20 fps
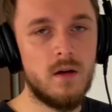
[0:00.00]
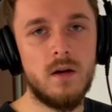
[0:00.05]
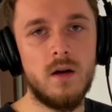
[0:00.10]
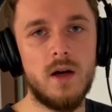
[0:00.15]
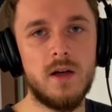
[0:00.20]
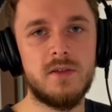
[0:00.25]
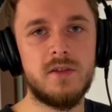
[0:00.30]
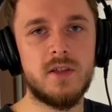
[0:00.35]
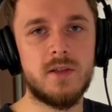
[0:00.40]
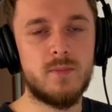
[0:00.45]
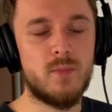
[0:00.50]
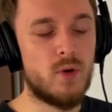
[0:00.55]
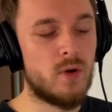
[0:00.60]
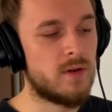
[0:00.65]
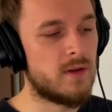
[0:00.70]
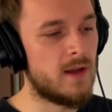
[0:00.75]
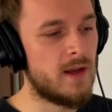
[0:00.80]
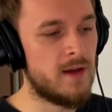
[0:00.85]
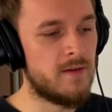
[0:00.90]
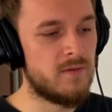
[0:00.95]
I just
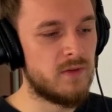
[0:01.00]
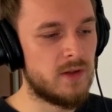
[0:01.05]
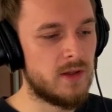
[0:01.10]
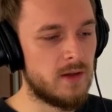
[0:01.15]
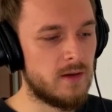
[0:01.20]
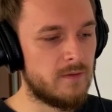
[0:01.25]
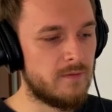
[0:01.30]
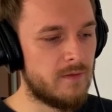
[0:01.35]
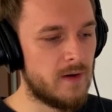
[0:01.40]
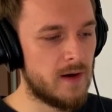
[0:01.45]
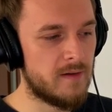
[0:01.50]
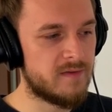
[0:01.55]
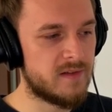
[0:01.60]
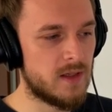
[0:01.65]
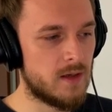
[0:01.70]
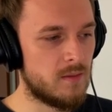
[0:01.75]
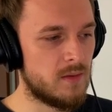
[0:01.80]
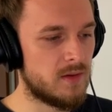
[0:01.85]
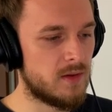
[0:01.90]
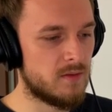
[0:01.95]
brought everything 5
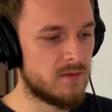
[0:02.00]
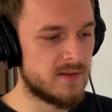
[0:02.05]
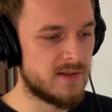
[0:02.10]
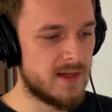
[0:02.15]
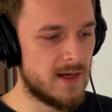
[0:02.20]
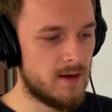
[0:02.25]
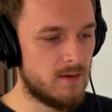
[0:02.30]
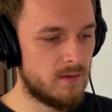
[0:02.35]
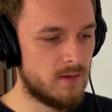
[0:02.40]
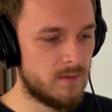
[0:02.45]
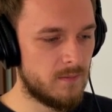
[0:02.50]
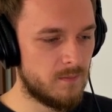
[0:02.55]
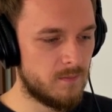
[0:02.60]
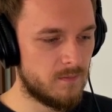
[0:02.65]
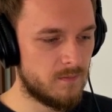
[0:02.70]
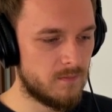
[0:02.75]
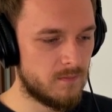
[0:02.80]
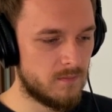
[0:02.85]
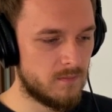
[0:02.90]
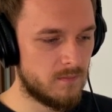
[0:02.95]
semitones down,
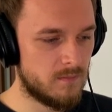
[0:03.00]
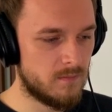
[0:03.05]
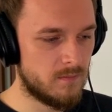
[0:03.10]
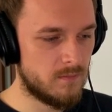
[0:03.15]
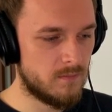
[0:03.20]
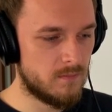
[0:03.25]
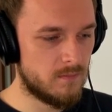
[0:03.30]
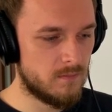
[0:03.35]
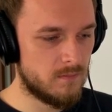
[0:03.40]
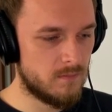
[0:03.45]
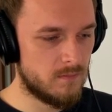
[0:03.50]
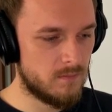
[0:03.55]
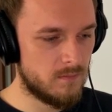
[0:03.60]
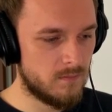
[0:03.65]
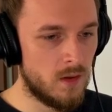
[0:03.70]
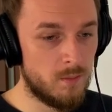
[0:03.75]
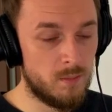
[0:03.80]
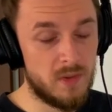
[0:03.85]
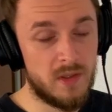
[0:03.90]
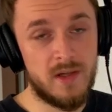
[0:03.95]

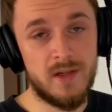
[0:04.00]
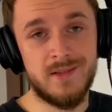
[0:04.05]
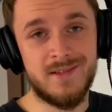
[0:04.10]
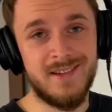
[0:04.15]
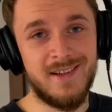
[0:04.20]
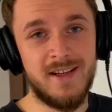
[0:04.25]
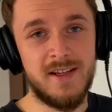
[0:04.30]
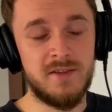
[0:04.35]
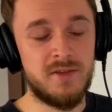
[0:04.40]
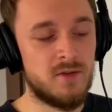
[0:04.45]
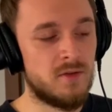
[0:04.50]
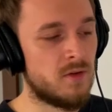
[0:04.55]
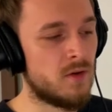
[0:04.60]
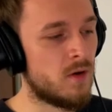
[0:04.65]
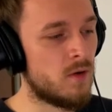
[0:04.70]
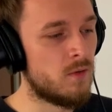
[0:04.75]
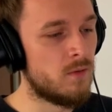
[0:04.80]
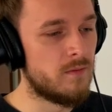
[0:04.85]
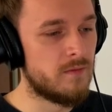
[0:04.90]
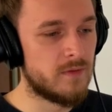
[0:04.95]
because as you
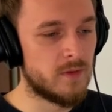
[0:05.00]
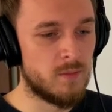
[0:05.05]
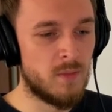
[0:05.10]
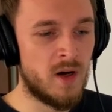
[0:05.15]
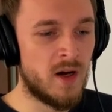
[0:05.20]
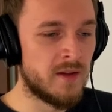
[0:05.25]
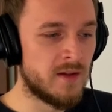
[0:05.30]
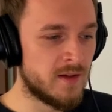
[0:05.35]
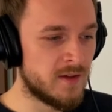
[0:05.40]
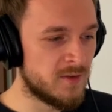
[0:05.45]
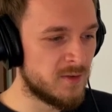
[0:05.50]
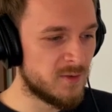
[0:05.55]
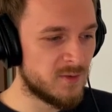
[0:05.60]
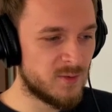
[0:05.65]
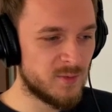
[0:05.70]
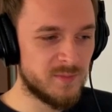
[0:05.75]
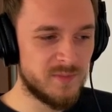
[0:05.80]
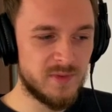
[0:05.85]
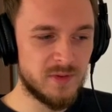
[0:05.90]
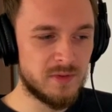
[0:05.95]
know from other
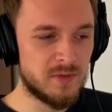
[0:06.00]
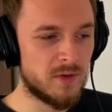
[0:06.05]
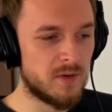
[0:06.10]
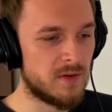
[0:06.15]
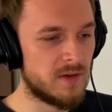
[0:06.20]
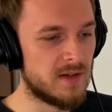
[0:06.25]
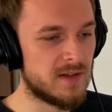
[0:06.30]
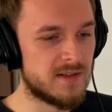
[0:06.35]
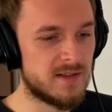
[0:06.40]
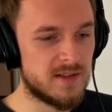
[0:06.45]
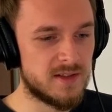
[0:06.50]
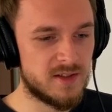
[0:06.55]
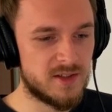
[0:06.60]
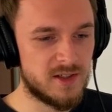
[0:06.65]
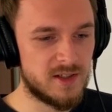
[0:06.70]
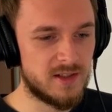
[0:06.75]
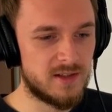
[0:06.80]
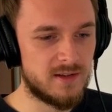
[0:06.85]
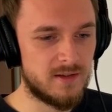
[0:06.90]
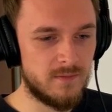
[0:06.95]
YouTube tutorials and
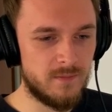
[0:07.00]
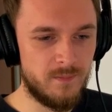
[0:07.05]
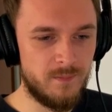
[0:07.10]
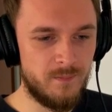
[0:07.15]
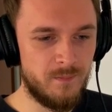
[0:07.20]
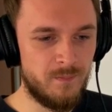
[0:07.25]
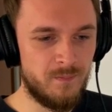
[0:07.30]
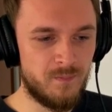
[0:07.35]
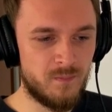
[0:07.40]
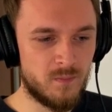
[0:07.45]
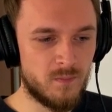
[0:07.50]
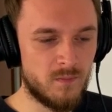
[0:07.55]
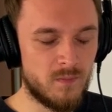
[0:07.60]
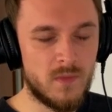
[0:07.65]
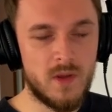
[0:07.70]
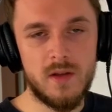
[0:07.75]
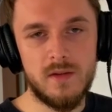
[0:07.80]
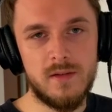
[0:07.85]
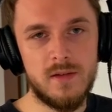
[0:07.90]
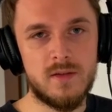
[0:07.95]
shit,
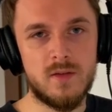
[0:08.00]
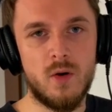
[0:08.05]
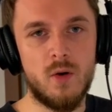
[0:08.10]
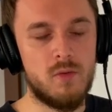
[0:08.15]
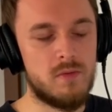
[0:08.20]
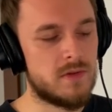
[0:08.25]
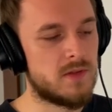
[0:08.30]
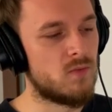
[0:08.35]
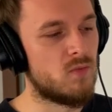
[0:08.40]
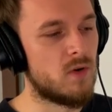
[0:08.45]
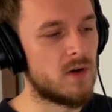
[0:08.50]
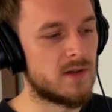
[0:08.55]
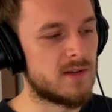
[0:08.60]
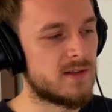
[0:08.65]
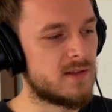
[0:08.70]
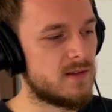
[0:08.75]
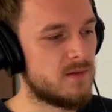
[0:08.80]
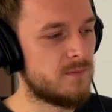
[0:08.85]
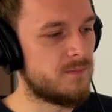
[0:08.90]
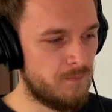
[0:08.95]
this always
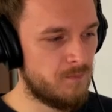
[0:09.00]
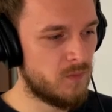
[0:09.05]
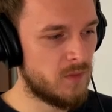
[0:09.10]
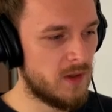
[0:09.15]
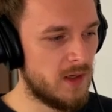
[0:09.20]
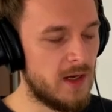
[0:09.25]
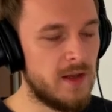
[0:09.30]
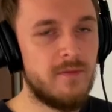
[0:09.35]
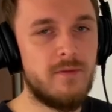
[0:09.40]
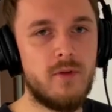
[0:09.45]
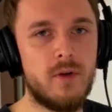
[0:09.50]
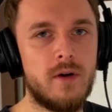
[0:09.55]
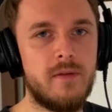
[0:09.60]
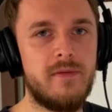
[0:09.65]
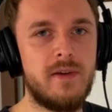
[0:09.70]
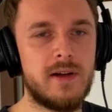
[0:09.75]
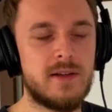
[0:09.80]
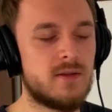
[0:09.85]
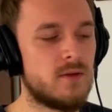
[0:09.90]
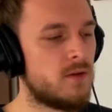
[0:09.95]
works. And for
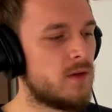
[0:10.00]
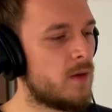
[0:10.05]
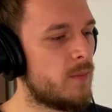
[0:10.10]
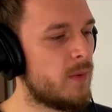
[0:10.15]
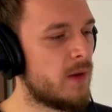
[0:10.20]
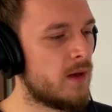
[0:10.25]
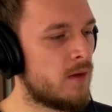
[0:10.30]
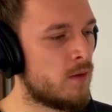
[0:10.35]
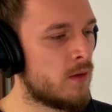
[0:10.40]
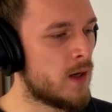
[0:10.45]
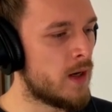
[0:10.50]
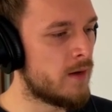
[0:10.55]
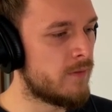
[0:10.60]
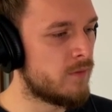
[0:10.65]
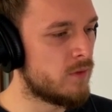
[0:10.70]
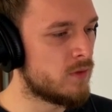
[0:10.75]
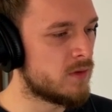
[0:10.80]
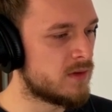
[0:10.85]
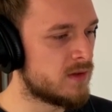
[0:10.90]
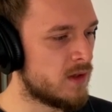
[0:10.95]
effects on the piano, I've
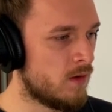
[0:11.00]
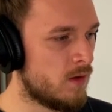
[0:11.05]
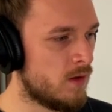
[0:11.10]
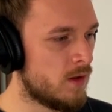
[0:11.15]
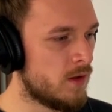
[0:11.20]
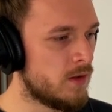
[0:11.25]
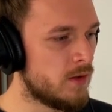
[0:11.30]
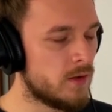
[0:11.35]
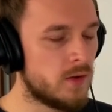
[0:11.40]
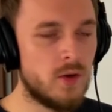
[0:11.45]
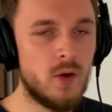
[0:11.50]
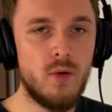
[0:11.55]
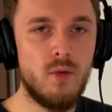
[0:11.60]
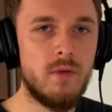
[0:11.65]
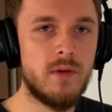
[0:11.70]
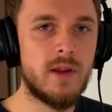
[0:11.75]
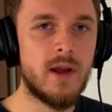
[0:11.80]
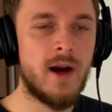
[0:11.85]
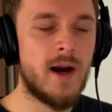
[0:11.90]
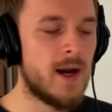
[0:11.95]
used an EQ
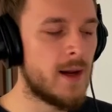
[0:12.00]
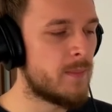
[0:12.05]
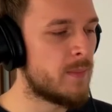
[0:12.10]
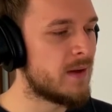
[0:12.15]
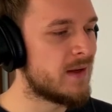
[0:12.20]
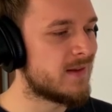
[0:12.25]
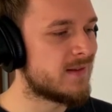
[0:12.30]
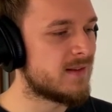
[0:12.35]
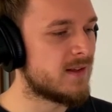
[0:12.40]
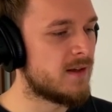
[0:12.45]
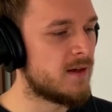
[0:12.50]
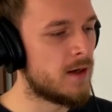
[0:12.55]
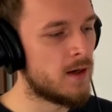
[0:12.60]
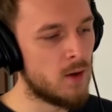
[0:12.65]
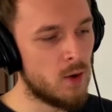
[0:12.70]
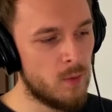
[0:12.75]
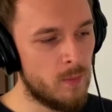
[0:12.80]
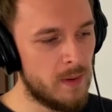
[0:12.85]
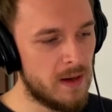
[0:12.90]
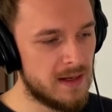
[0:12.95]
with a high pass and a
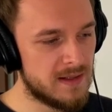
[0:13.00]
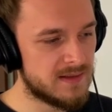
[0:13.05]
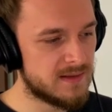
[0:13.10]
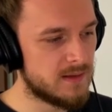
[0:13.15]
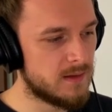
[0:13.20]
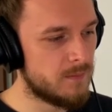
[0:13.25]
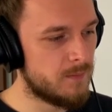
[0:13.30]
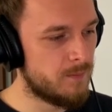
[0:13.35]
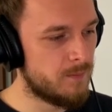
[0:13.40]
low pass.